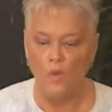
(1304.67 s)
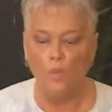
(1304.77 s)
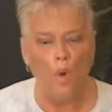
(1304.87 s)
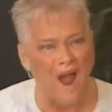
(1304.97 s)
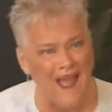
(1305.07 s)

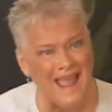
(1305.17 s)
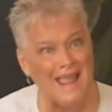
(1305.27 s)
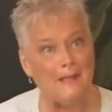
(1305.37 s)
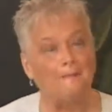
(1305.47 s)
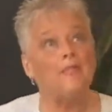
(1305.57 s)

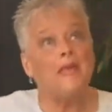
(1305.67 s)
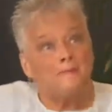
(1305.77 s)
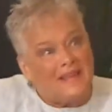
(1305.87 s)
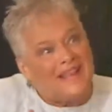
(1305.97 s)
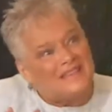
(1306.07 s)
Why?
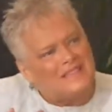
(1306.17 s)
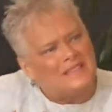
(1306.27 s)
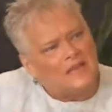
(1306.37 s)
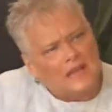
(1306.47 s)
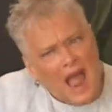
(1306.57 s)
Because
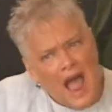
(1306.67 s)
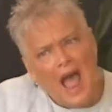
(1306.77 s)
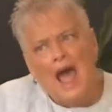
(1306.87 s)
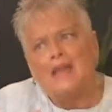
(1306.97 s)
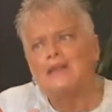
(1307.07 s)
the
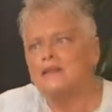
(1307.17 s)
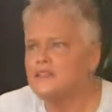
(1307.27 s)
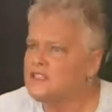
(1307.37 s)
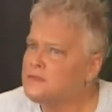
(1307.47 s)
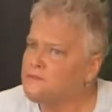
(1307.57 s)
God,
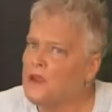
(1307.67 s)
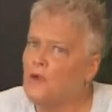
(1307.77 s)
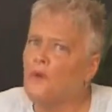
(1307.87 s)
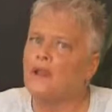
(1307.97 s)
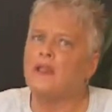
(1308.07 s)
the
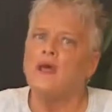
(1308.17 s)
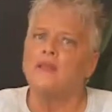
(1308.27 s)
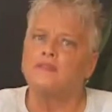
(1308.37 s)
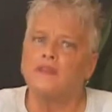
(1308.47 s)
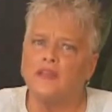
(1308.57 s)
Spirit,
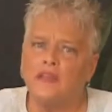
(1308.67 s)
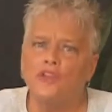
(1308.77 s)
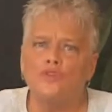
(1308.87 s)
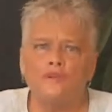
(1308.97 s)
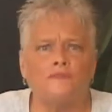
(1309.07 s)
the
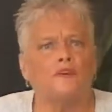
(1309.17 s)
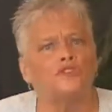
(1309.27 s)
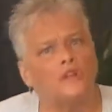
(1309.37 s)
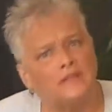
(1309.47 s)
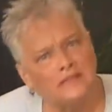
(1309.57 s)

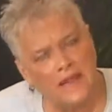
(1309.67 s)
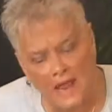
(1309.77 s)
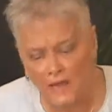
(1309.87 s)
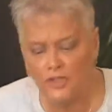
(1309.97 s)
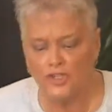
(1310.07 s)
universal
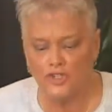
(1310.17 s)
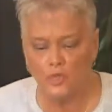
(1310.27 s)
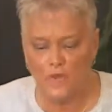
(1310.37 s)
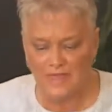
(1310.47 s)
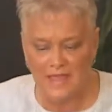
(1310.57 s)
intelligence
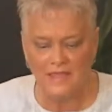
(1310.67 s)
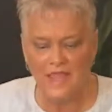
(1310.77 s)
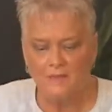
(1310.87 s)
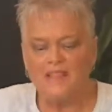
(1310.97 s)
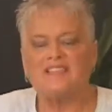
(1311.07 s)
within
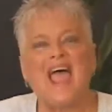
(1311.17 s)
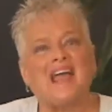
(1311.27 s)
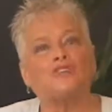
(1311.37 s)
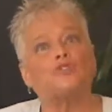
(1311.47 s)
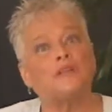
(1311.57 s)
them is
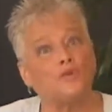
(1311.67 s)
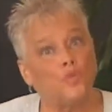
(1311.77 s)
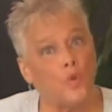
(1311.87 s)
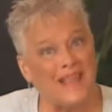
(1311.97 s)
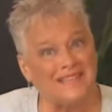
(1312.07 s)
actually
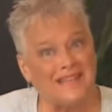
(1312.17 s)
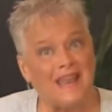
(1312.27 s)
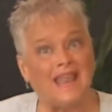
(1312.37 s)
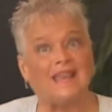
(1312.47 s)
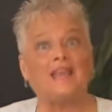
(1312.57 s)

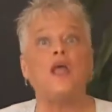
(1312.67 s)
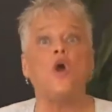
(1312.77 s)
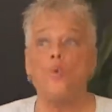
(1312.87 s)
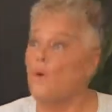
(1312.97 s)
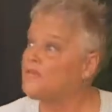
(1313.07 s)
resonating
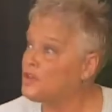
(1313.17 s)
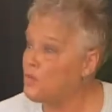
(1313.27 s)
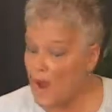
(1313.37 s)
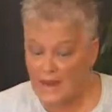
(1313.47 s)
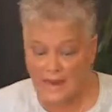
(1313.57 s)
with the
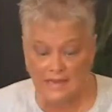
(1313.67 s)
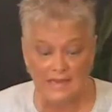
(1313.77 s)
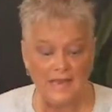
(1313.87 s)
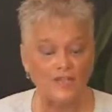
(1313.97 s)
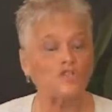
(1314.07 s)

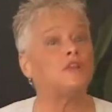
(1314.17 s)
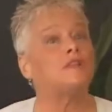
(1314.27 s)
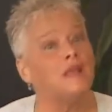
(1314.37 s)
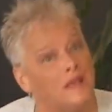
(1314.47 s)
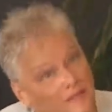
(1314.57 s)

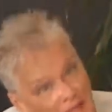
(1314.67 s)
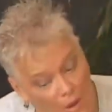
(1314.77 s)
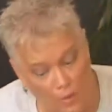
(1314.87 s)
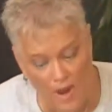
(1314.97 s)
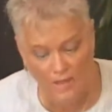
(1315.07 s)
recognition
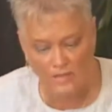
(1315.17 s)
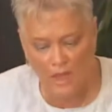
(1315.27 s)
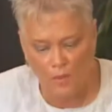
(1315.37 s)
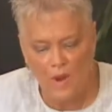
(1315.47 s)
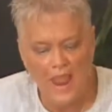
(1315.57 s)
that we
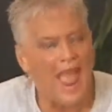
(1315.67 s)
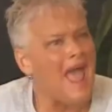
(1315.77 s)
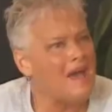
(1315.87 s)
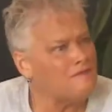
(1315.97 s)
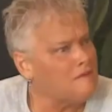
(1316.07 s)

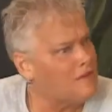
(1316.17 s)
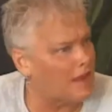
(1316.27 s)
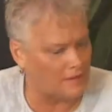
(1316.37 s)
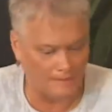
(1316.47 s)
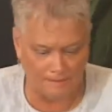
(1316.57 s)
have of it.